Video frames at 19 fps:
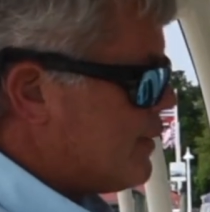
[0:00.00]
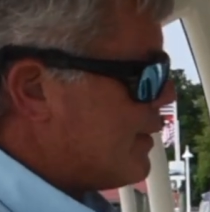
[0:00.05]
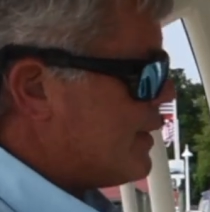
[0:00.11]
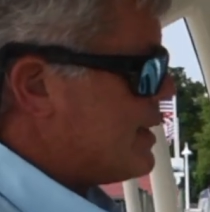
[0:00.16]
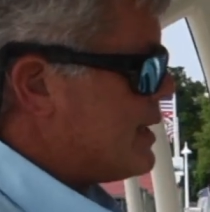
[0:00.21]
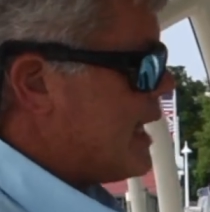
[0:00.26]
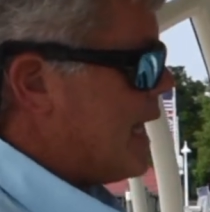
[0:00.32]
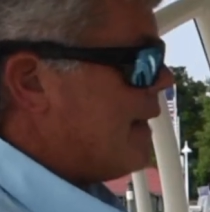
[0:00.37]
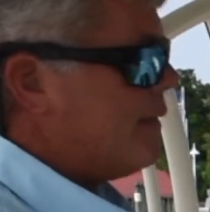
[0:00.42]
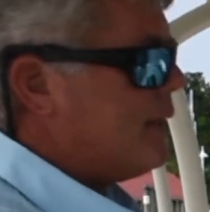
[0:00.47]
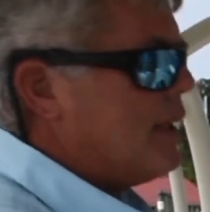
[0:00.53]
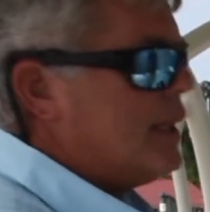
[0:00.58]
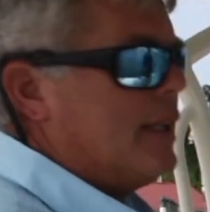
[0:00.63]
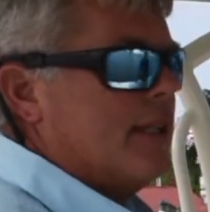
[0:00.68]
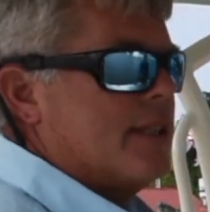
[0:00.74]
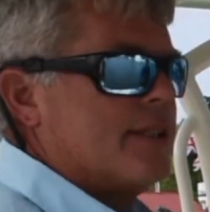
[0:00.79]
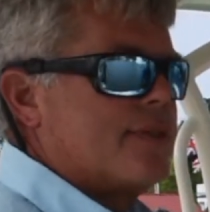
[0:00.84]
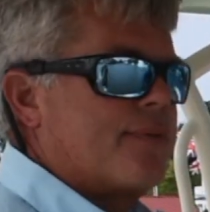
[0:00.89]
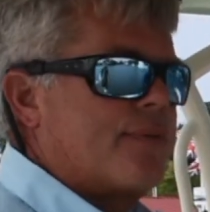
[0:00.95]
for safety,
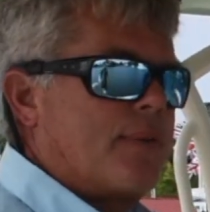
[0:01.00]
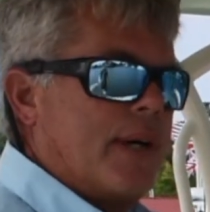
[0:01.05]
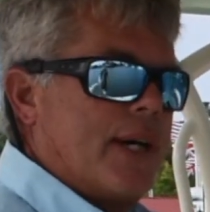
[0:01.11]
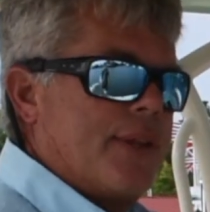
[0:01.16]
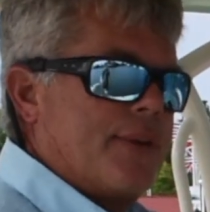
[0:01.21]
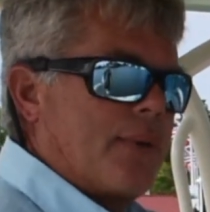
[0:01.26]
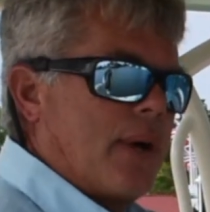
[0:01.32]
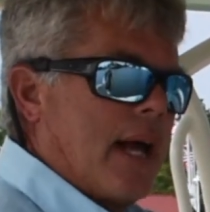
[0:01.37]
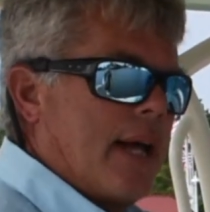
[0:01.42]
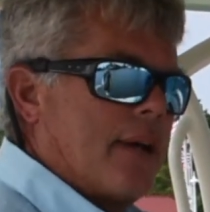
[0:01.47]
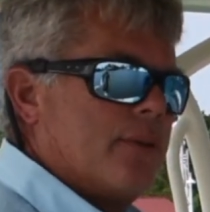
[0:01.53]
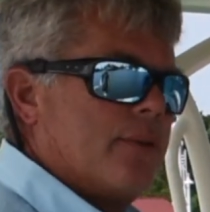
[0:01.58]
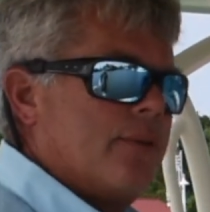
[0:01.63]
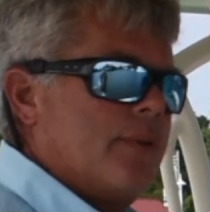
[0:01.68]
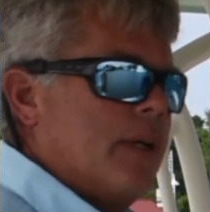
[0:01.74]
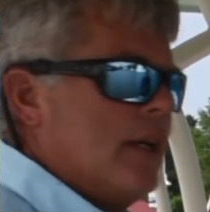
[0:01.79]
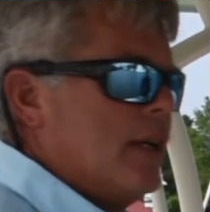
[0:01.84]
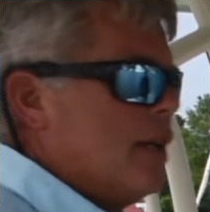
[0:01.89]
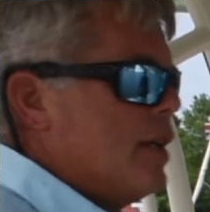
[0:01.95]
is free throttle.
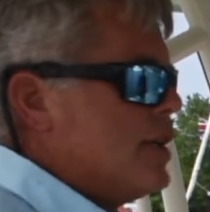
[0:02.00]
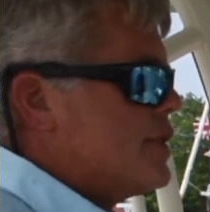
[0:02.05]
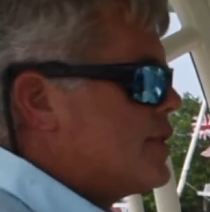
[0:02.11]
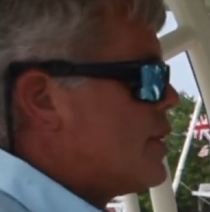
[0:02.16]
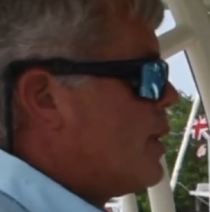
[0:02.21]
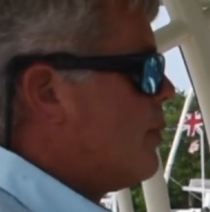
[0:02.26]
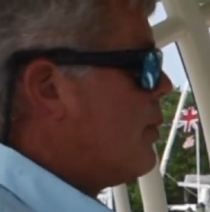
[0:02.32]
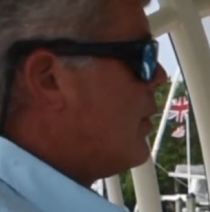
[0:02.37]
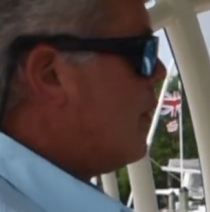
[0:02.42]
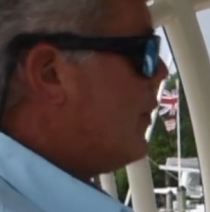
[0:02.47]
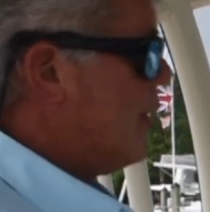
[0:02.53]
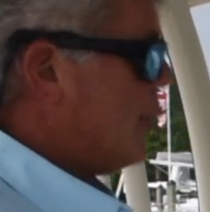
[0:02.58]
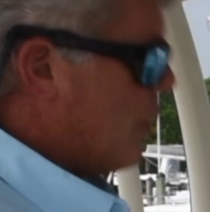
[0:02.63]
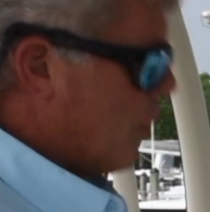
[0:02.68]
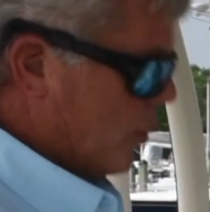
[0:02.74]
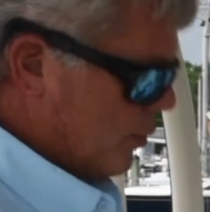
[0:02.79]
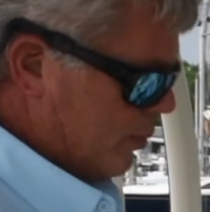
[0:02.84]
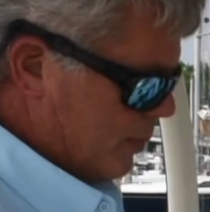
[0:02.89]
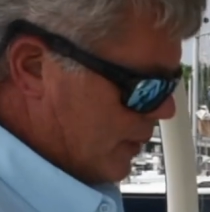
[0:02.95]
So we're on the
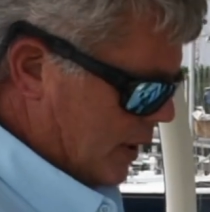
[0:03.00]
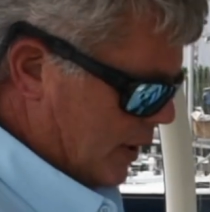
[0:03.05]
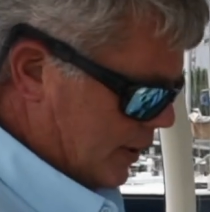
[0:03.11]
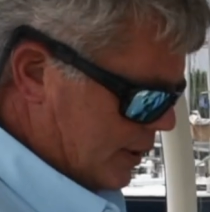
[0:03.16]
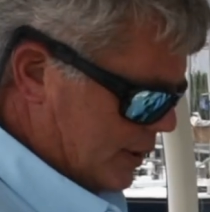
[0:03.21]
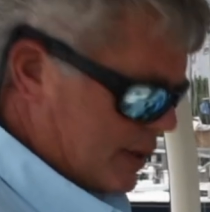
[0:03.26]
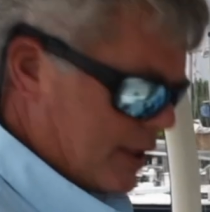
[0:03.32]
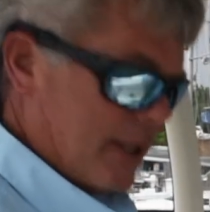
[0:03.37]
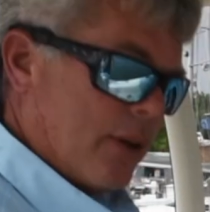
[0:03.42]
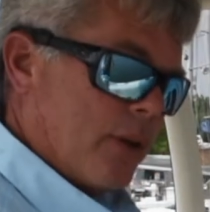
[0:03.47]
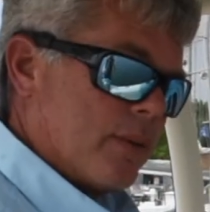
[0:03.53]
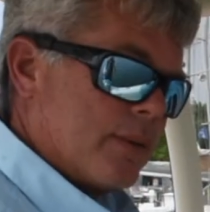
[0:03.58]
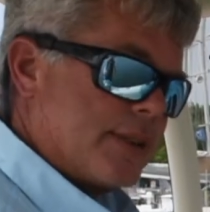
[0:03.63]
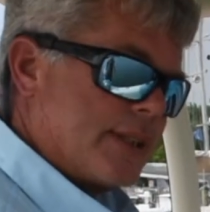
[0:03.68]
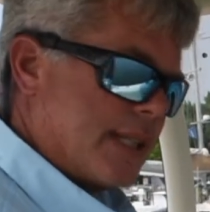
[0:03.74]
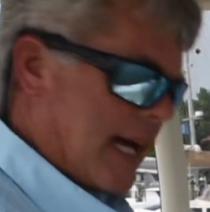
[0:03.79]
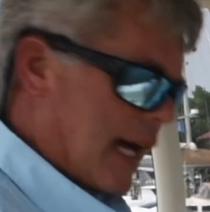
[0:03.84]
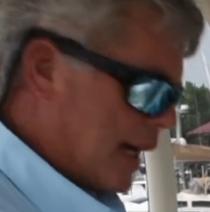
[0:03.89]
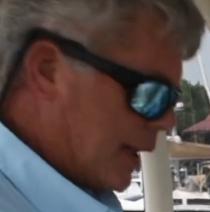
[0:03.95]
old motors and the old
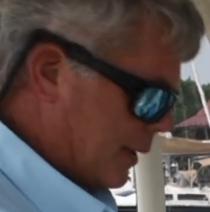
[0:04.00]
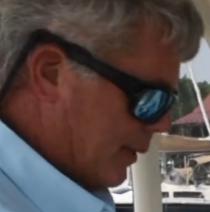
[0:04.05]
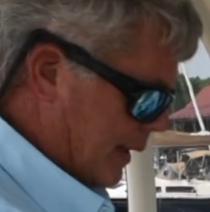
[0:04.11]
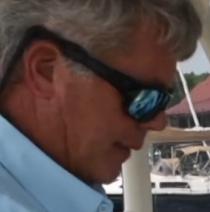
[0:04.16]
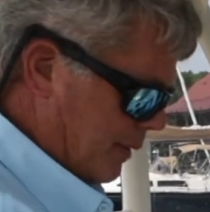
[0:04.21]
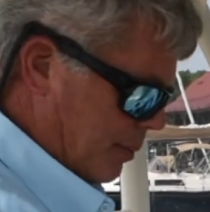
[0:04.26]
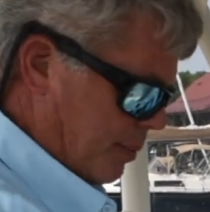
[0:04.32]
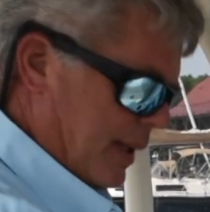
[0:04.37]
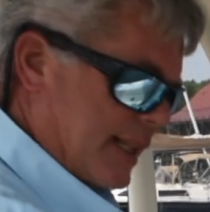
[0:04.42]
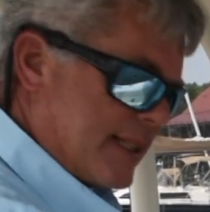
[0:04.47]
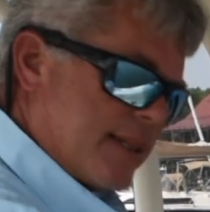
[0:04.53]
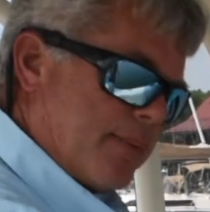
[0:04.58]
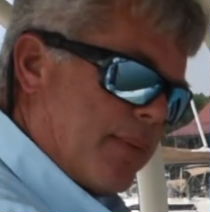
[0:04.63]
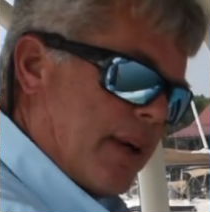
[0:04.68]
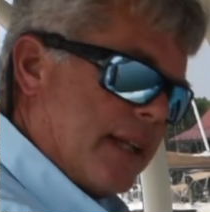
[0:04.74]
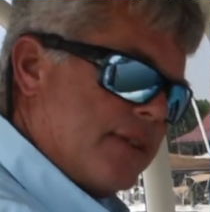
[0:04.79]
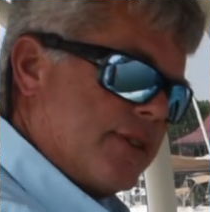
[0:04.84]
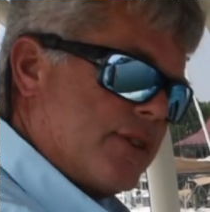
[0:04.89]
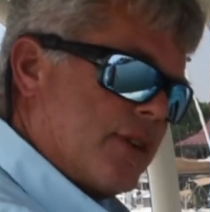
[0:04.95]
style, you would have to press the
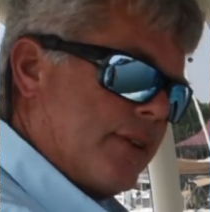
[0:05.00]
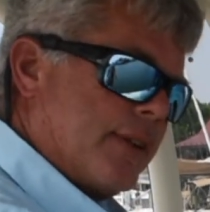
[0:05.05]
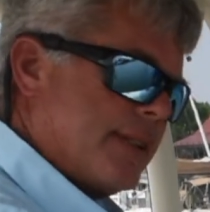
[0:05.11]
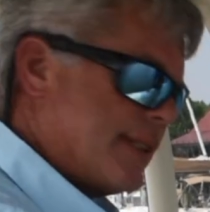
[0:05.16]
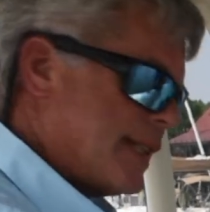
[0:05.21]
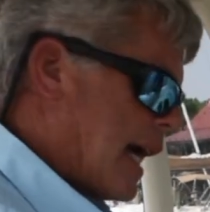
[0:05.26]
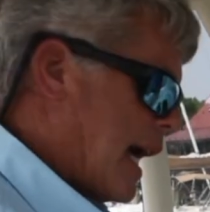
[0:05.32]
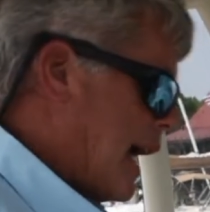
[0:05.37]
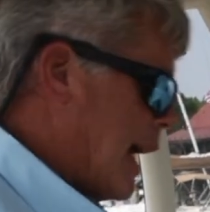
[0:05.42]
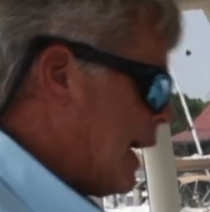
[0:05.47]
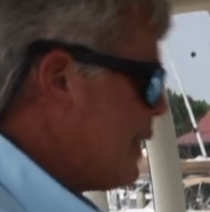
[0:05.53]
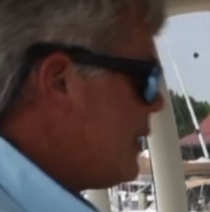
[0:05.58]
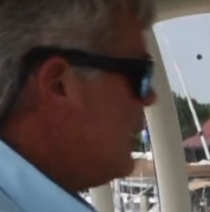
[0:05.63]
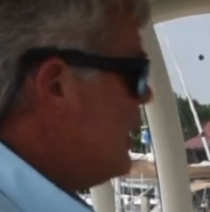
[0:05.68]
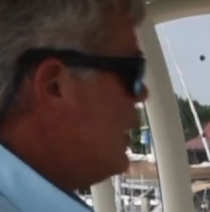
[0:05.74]
buttons on the side,